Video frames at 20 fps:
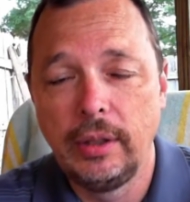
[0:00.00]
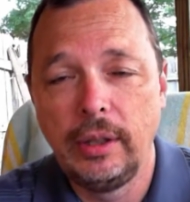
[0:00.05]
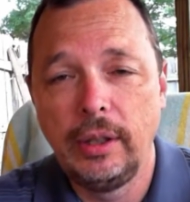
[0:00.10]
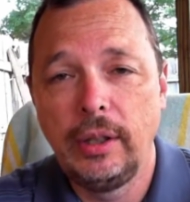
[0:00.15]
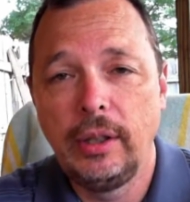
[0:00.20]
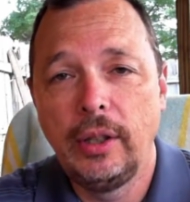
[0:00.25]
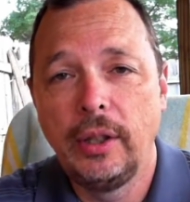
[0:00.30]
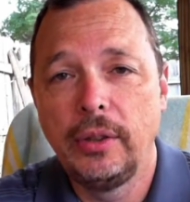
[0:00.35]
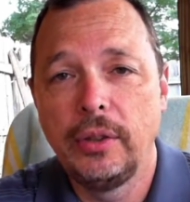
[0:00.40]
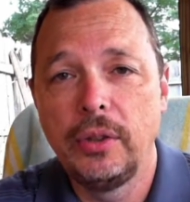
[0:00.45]

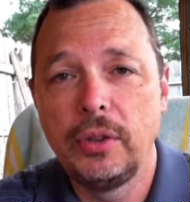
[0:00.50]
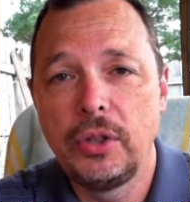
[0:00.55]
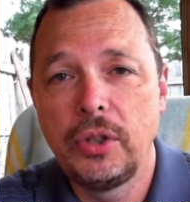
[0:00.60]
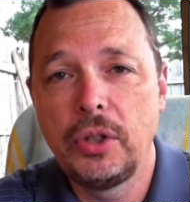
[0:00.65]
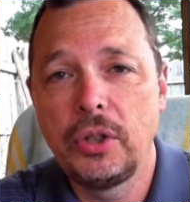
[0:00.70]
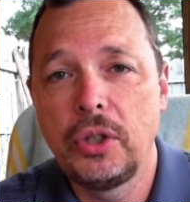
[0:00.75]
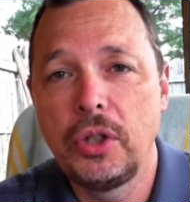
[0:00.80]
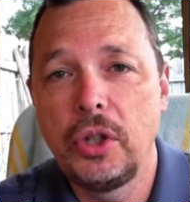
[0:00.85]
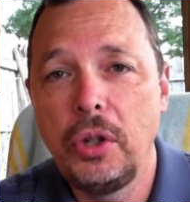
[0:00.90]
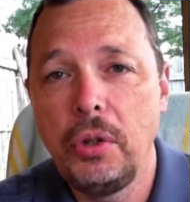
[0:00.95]
there's
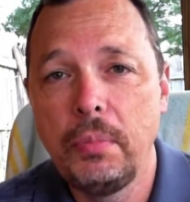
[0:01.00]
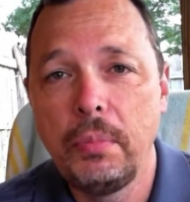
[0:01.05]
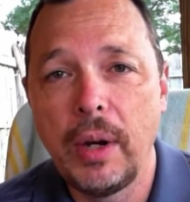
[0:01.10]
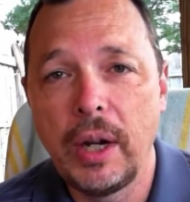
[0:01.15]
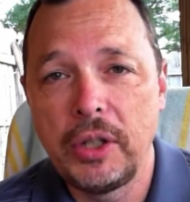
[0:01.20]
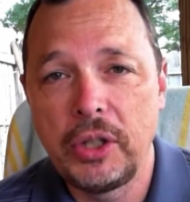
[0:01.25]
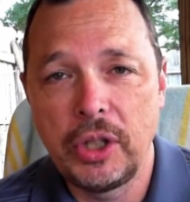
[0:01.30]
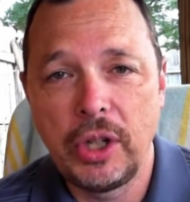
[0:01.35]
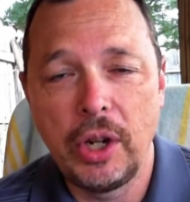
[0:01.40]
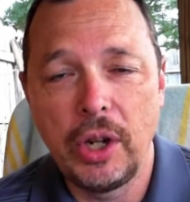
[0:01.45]
just too
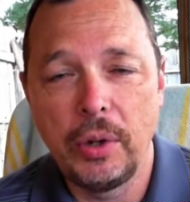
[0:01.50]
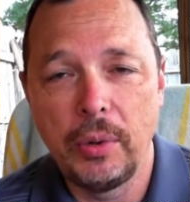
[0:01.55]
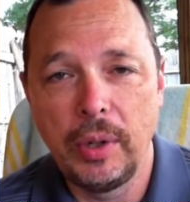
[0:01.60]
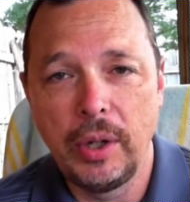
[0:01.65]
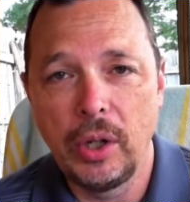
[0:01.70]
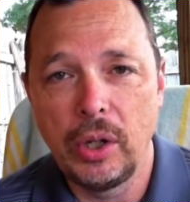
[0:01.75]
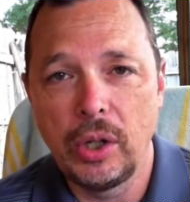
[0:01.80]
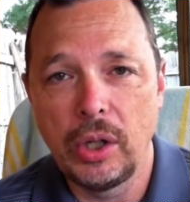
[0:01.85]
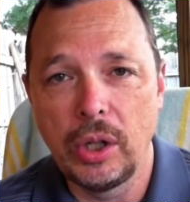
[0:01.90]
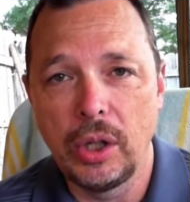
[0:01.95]
much
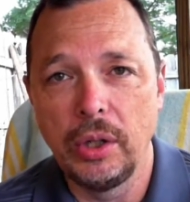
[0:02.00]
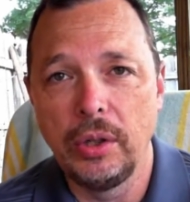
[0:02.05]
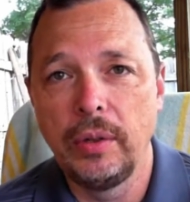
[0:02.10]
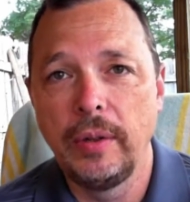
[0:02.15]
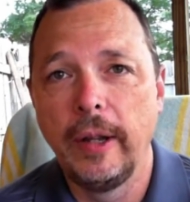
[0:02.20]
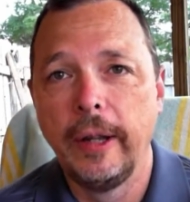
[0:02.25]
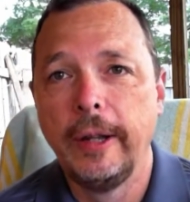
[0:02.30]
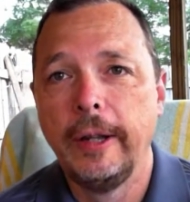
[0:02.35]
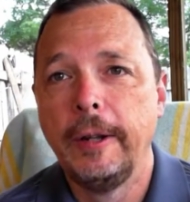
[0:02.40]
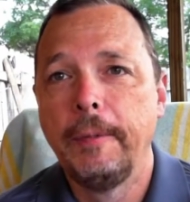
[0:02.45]
going
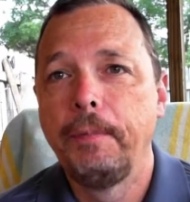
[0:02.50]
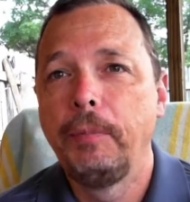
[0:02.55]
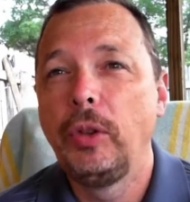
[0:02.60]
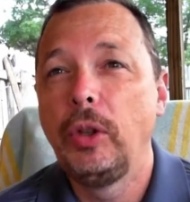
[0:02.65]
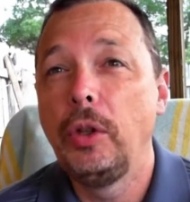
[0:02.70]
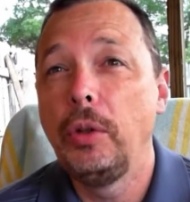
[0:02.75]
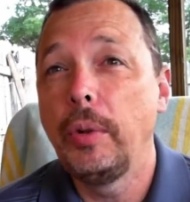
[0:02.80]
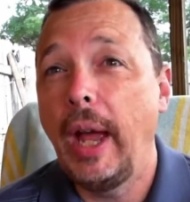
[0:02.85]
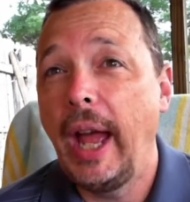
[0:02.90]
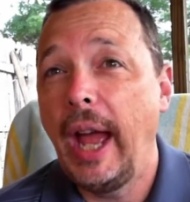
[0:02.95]
on,
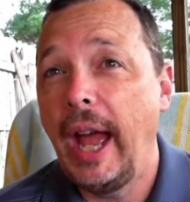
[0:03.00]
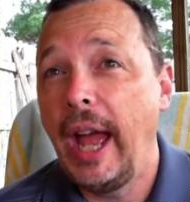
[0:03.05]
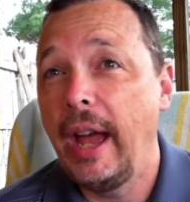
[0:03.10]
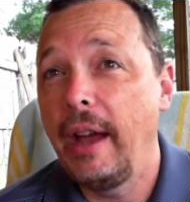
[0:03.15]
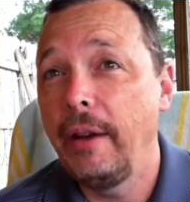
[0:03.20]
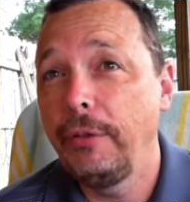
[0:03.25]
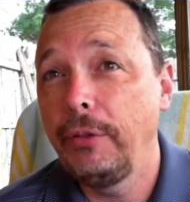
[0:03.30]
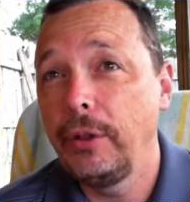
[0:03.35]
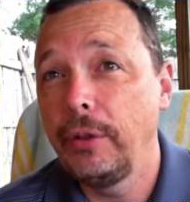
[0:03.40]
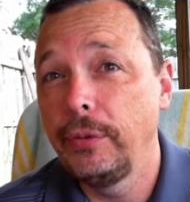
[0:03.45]
you
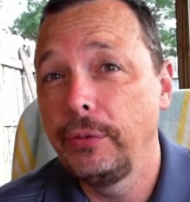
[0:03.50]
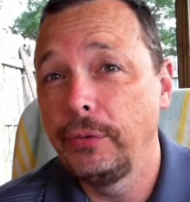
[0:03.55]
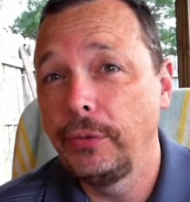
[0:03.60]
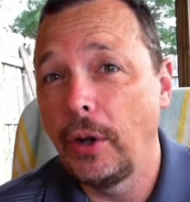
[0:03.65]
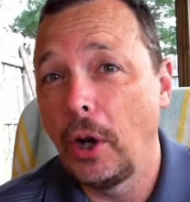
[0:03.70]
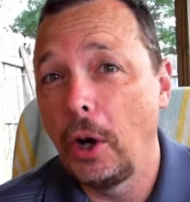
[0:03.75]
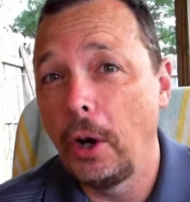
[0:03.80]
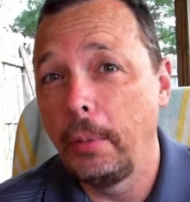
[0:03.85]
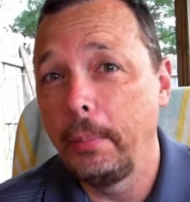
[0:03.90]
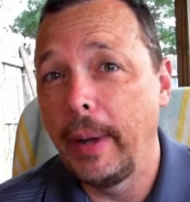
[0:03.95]
have to
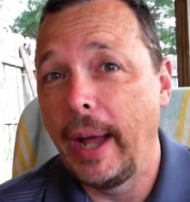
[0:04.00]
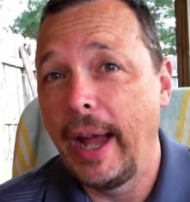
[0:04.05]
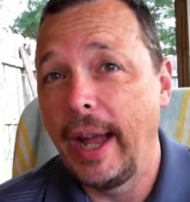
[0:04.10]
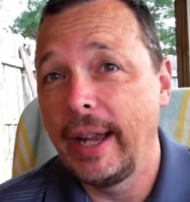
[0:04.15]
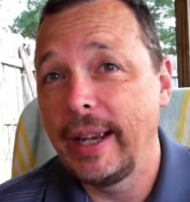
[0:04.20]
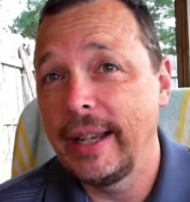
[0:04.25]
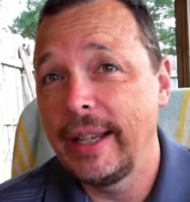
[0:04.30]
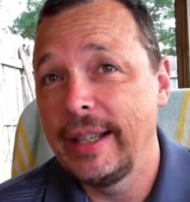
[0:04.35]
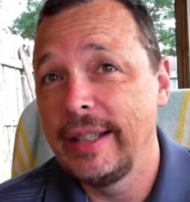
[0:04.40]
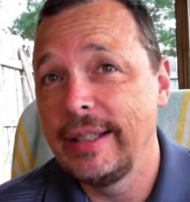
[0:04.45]
fall
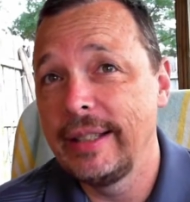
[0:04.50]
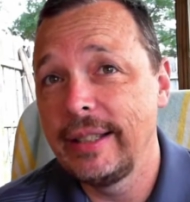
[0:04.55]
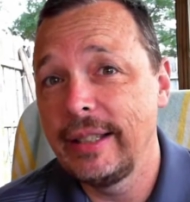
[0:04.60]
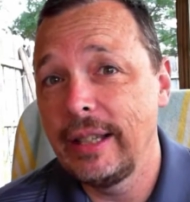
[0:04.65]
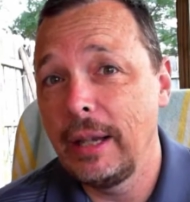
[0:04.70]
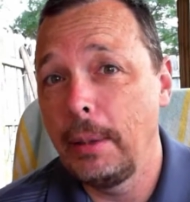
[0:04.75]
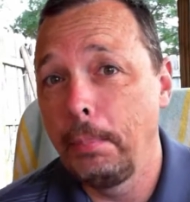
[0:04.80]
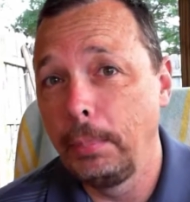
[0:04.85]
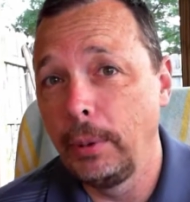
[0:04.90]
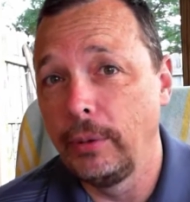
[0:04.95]
back and
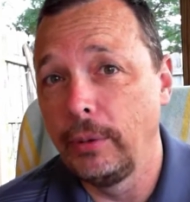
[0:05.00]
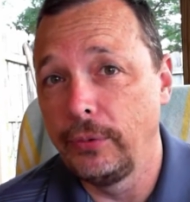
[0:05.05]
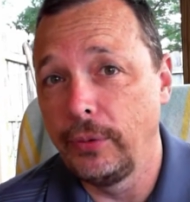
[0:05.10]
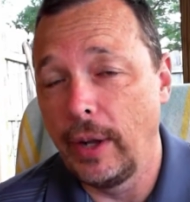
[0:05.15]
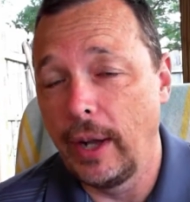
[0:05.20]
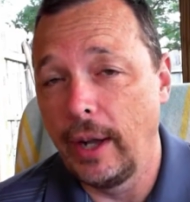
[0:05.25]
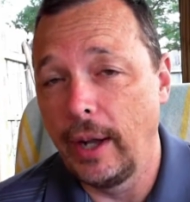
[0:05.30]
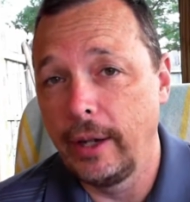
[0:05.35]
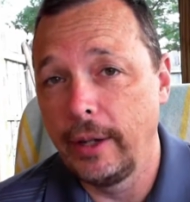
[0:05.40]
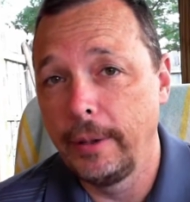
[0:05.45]

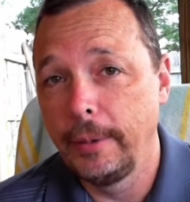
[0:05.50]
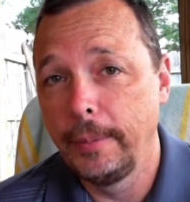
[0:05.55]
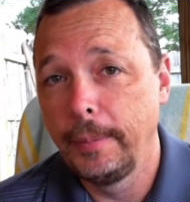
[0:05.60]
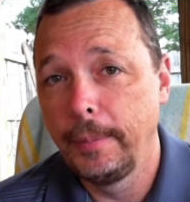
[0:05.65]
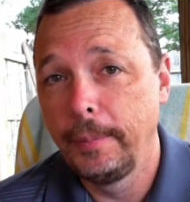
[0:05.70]
simplify.